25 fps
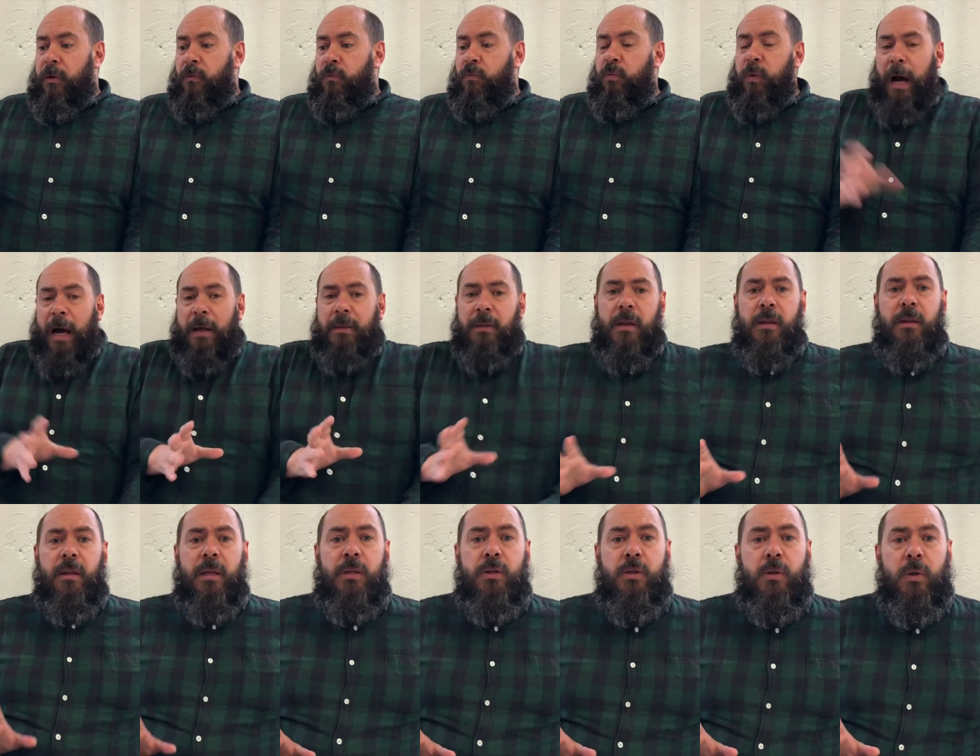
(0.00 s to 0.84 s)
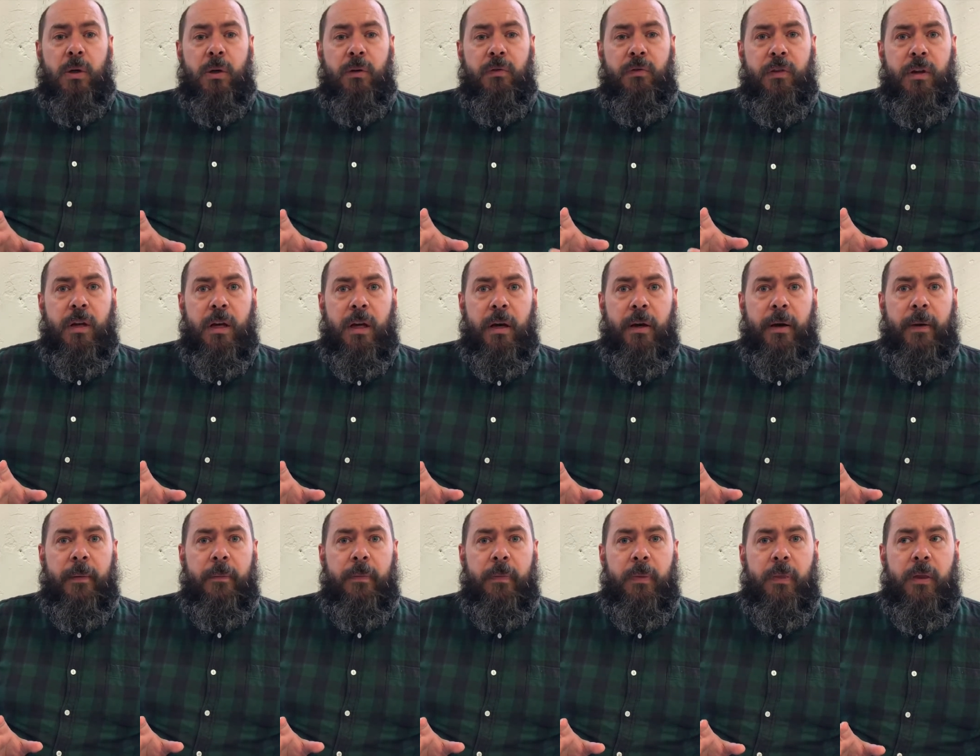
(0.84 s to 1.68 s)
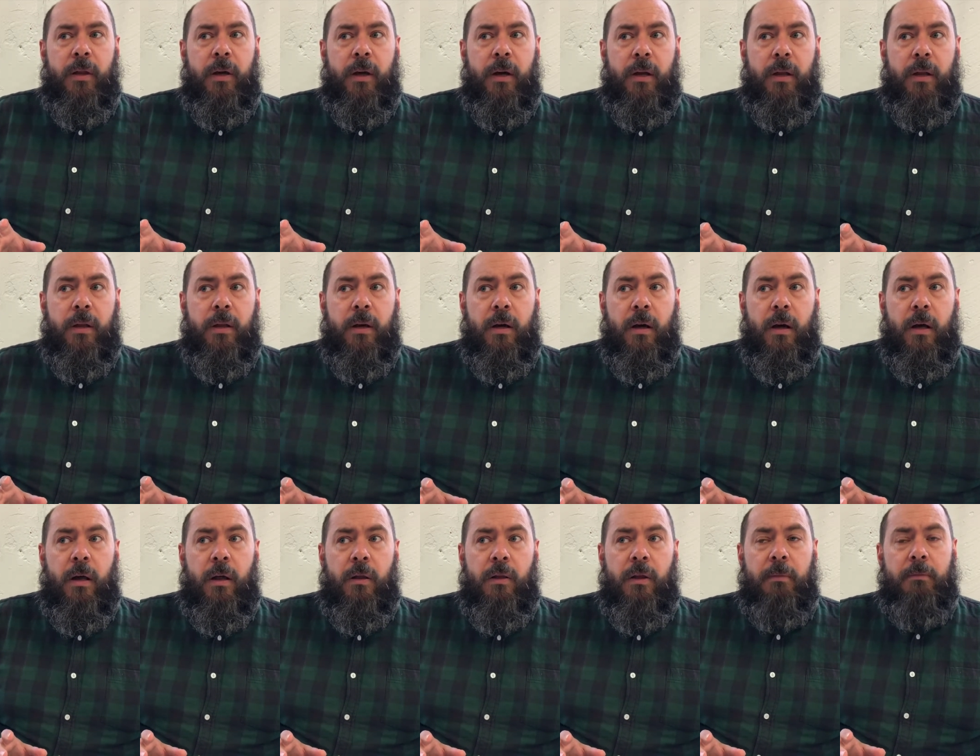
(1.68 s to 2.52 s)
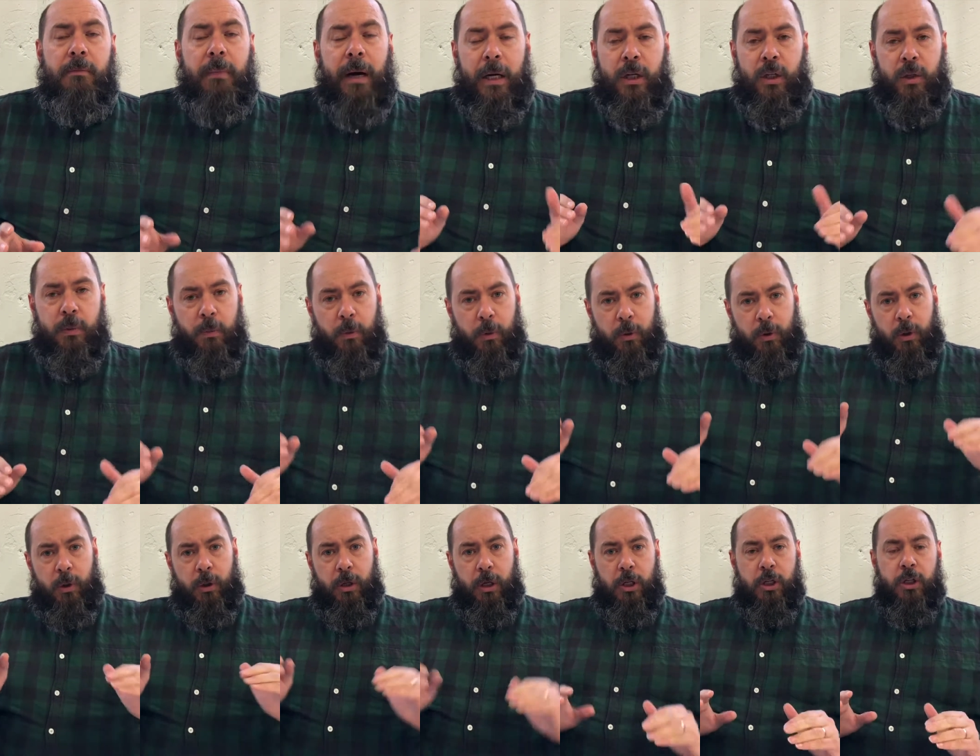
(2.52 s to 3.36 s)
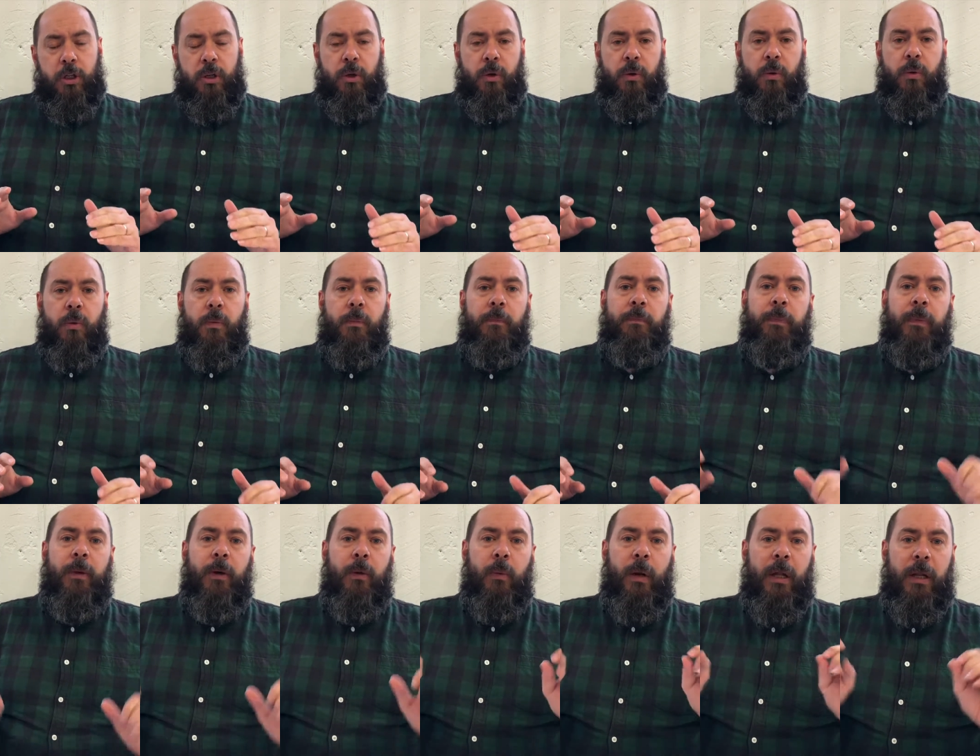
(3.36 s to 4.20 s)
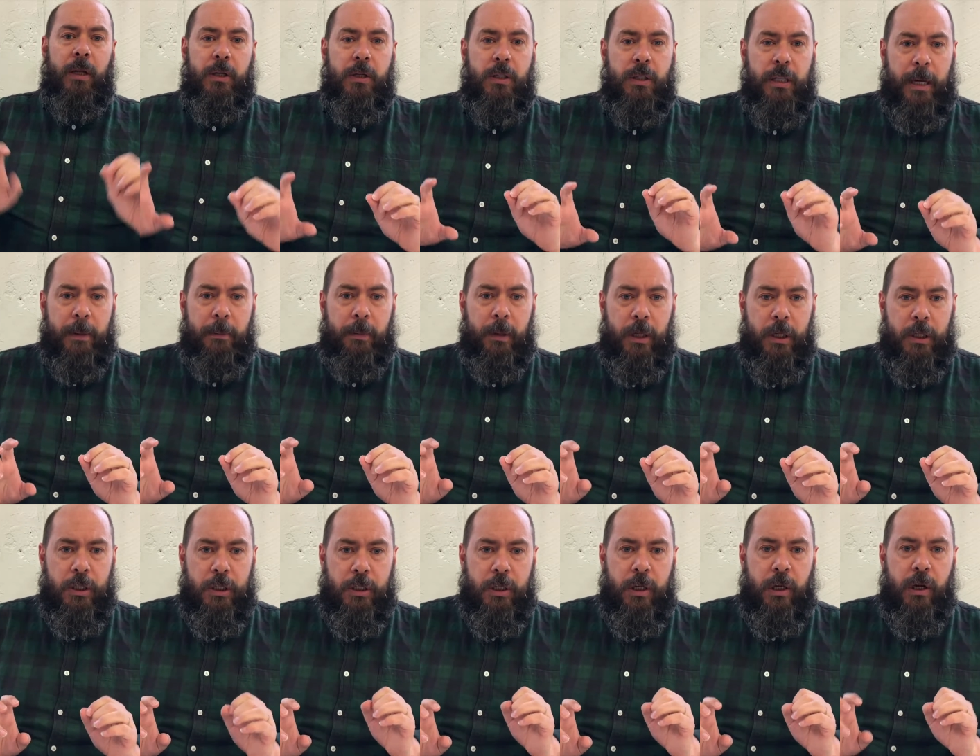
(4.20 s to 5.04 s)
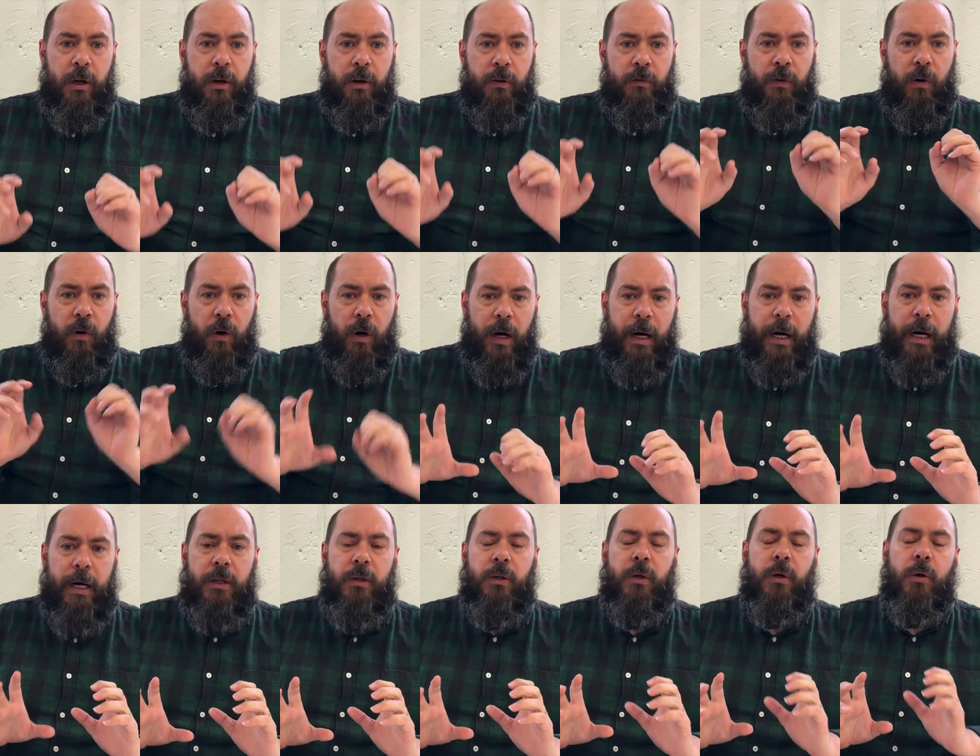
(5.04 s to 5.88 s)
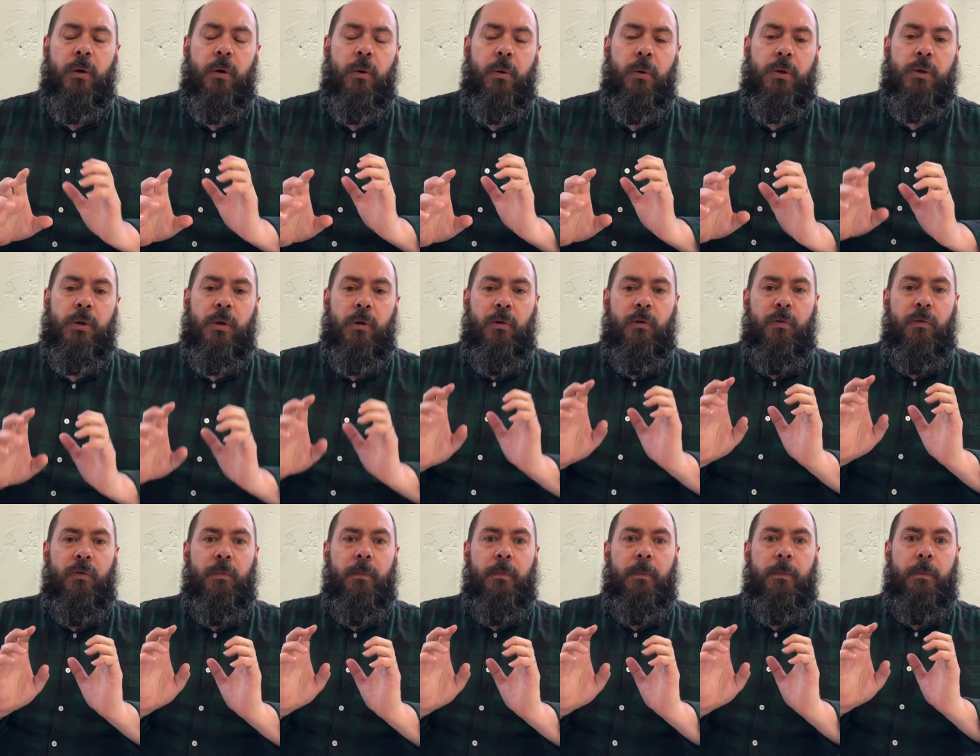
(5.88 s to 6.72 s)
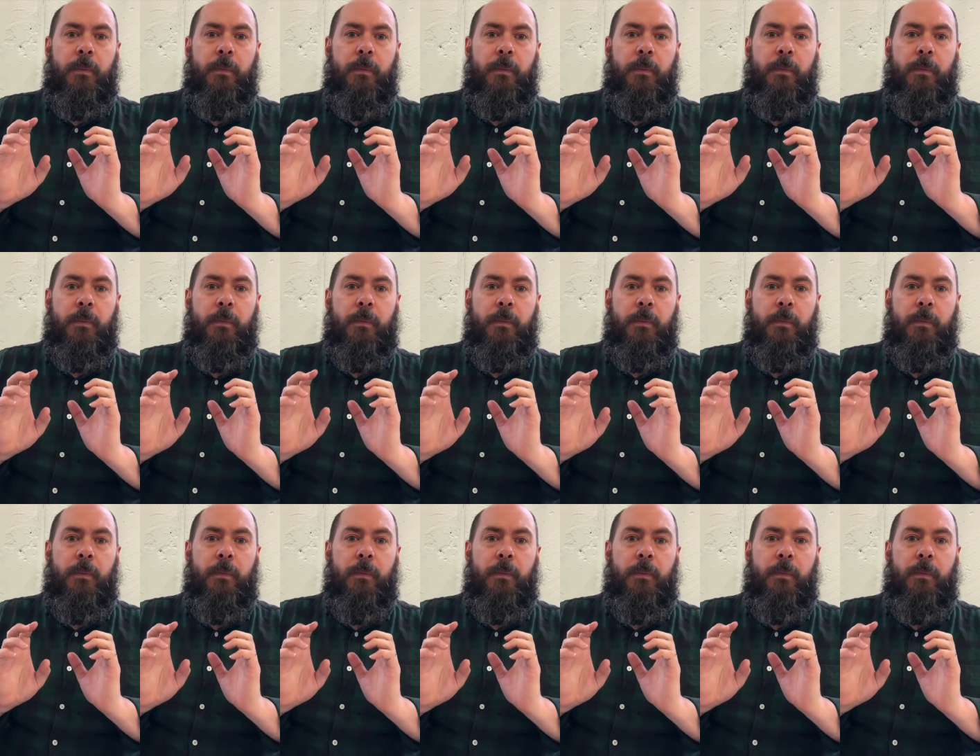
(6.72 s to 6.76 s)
rather than sort of the much more traditional, well-established, varietal, sort of